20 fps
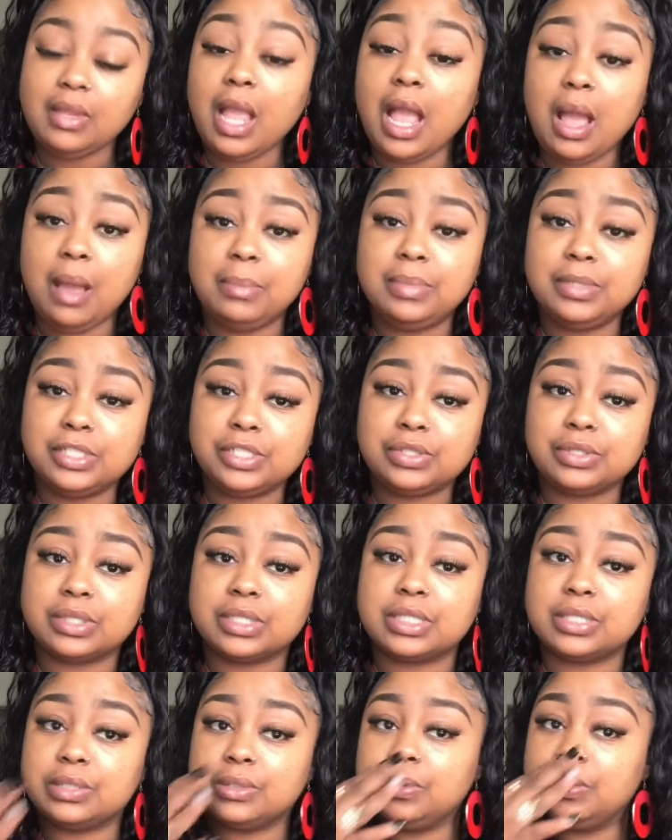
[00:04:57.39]
i'll be sure
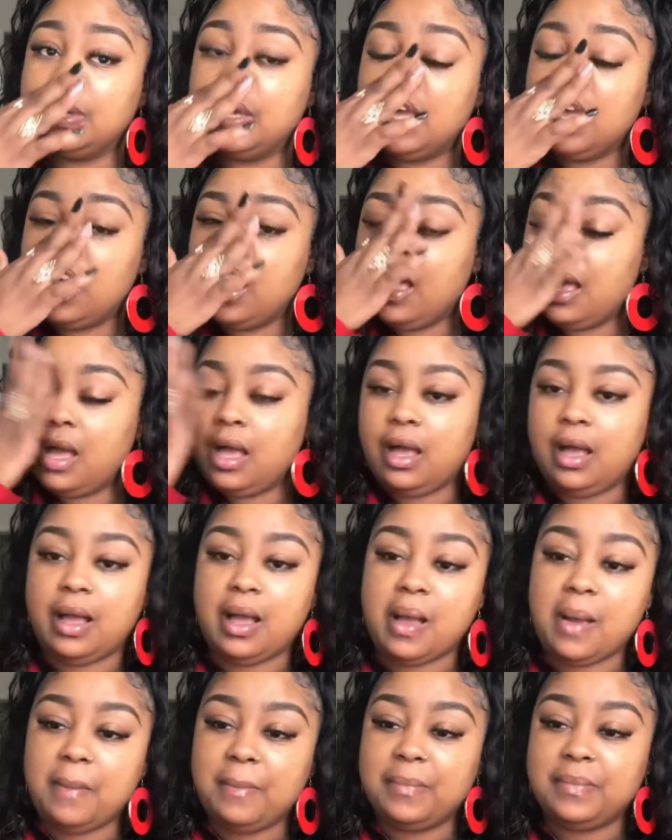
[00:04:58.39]
to
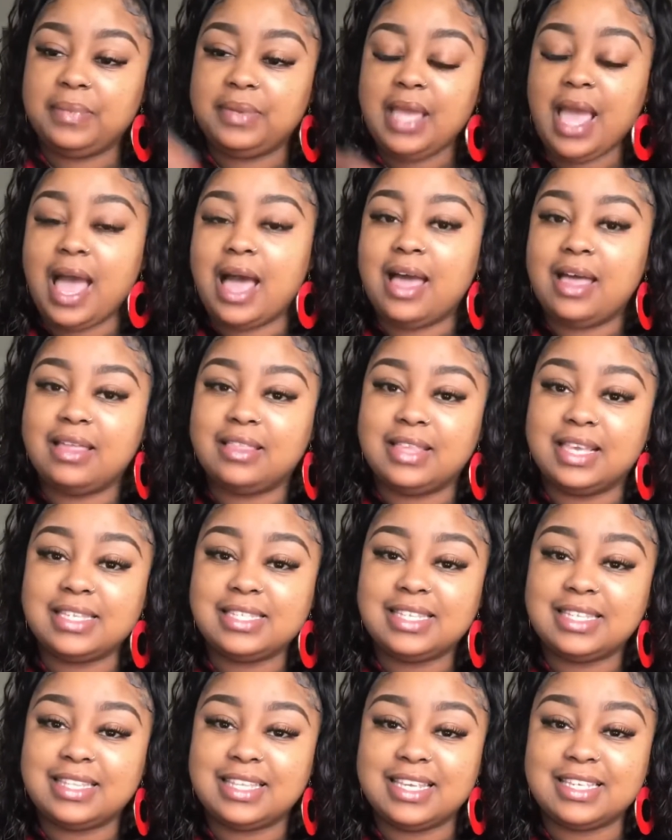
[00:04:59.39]
um yeah
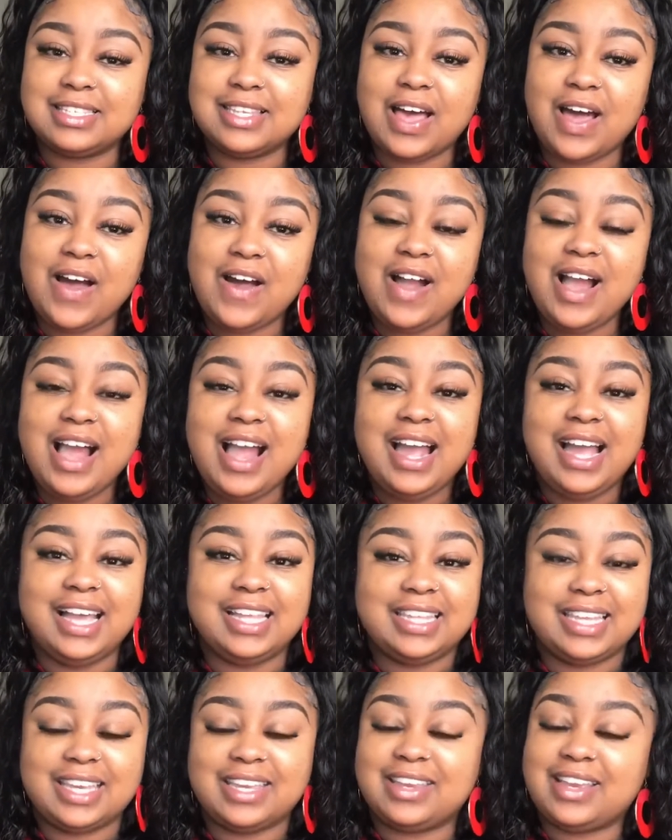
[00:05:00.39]
that's it that's all i
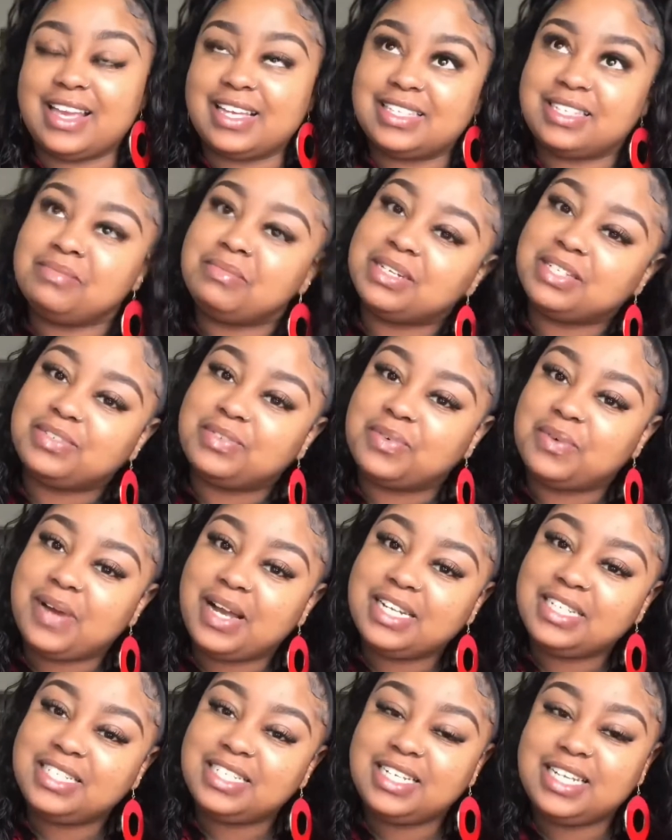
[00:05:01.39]
thank you guys so much for
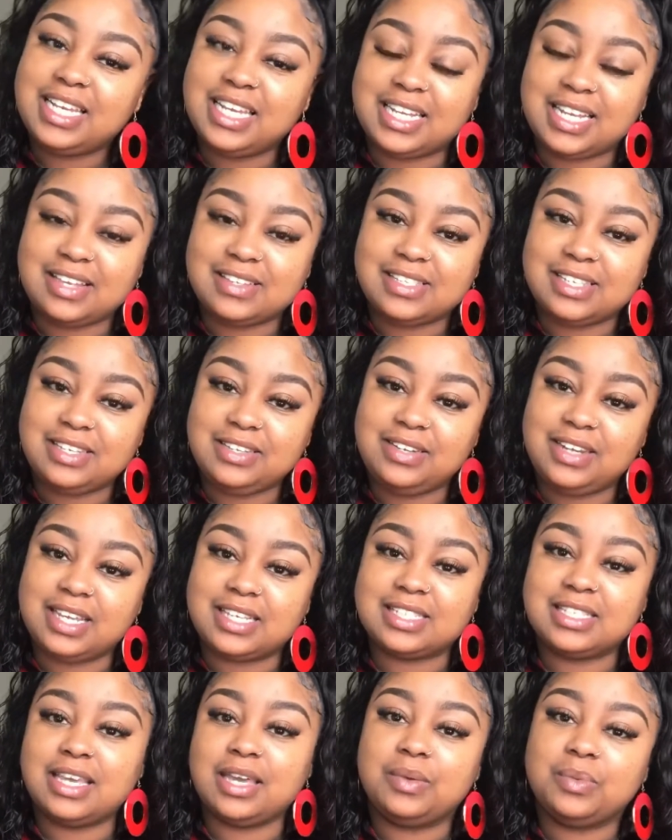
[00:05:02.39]
watching and i'll see you
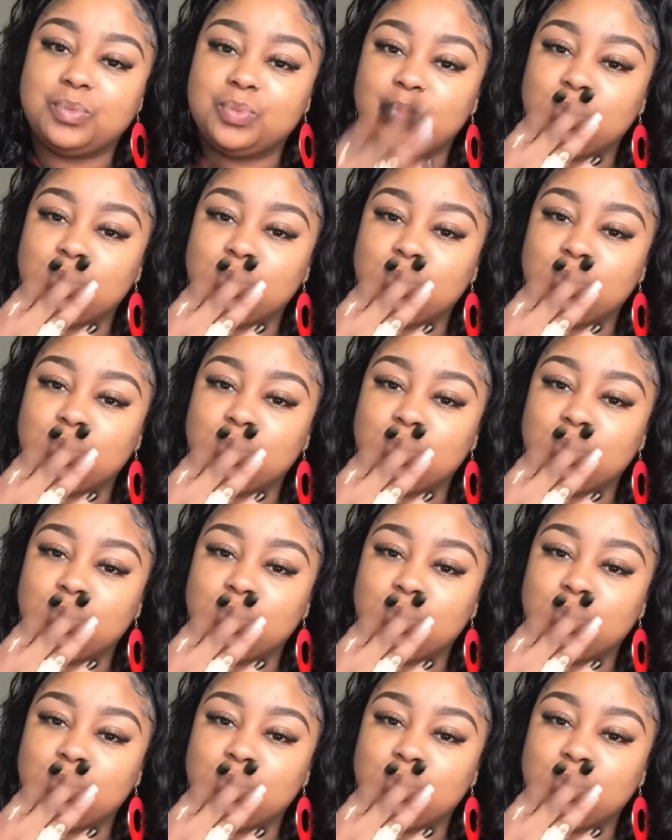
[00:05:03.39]
next time